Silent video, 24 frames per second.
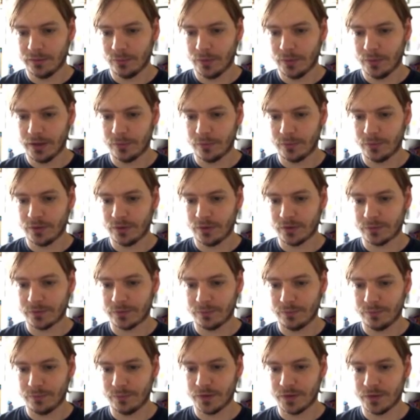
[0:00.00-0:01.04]
We end up with
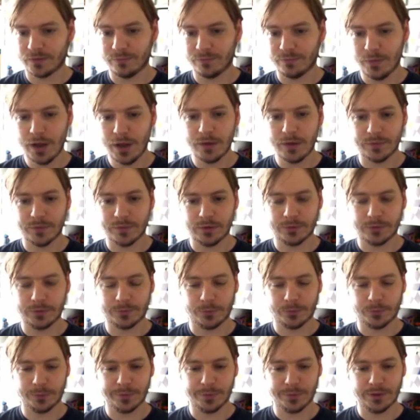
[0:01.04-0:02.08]
this marvelous
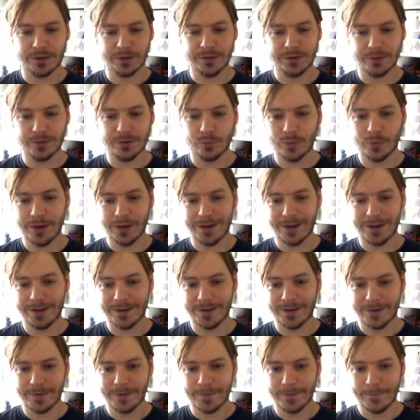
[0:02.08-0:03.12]
formula
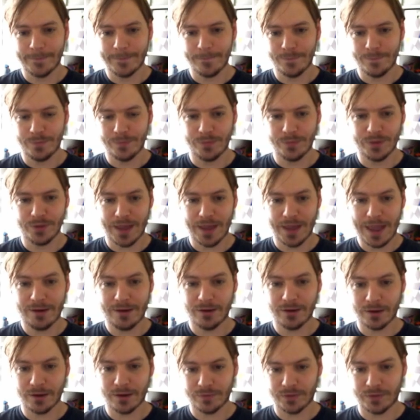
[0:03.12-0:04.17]
where the
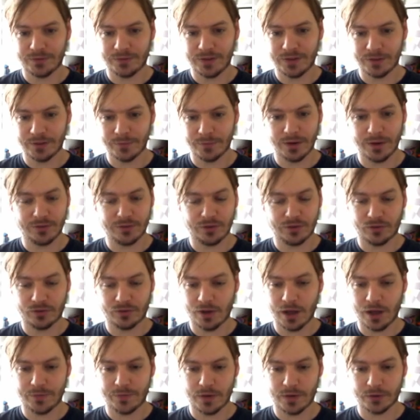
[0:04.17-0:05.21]
area of this segment is just
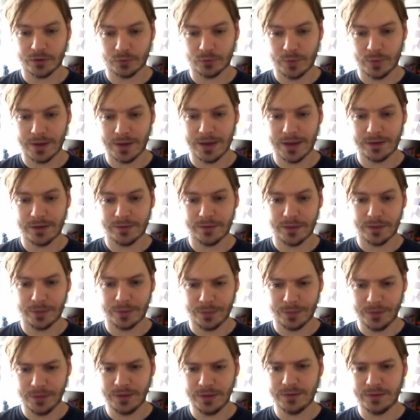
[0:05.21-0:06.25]
half r squared, and then
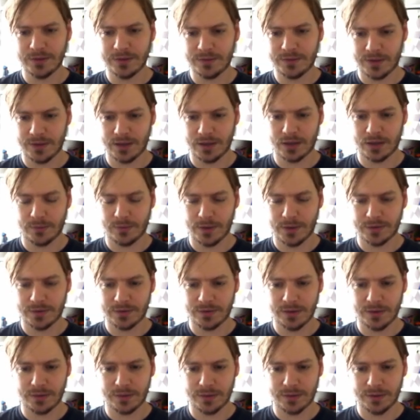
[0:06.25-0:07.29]
theta take away
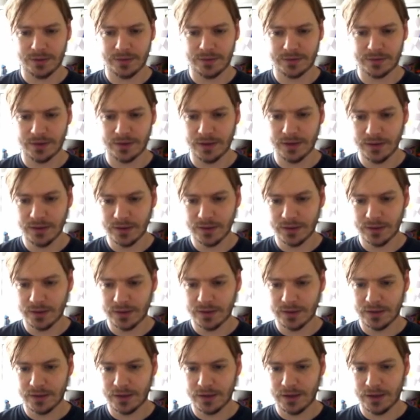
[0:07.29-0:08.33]
sine theta.
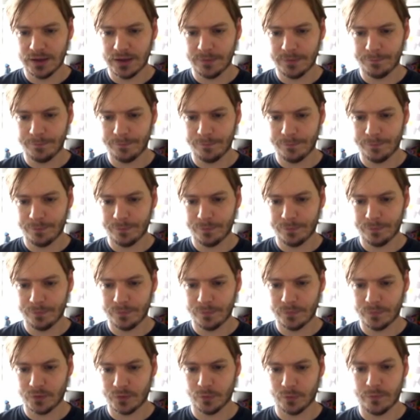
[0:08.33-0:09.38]

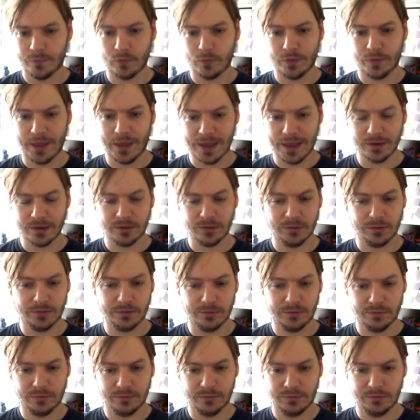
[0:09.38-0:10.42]
So we've got the angle
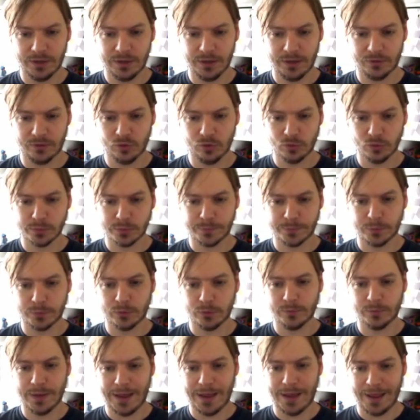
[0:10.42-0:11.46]
in its normal
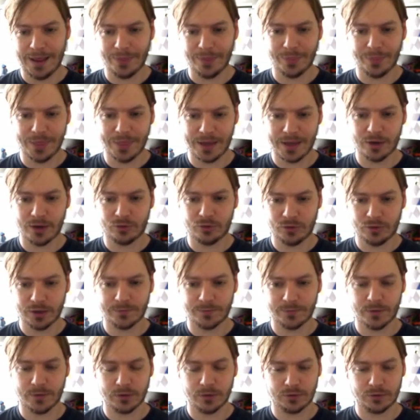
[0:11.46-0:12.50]
form, and then a trig
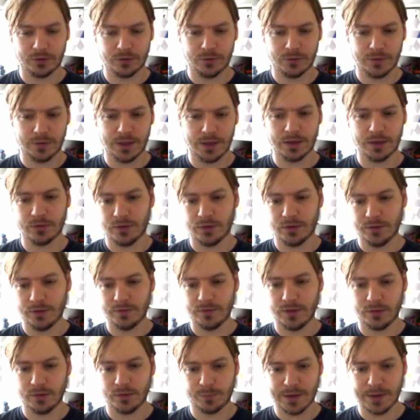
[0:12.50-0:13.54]
function of the angle in
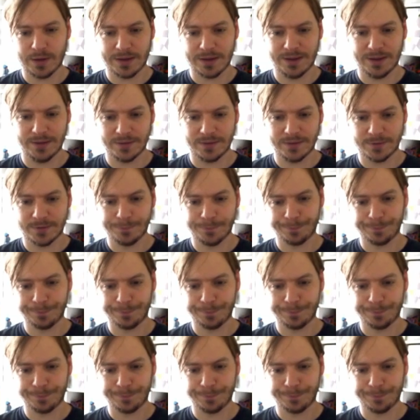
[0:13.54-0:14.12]
these brackets.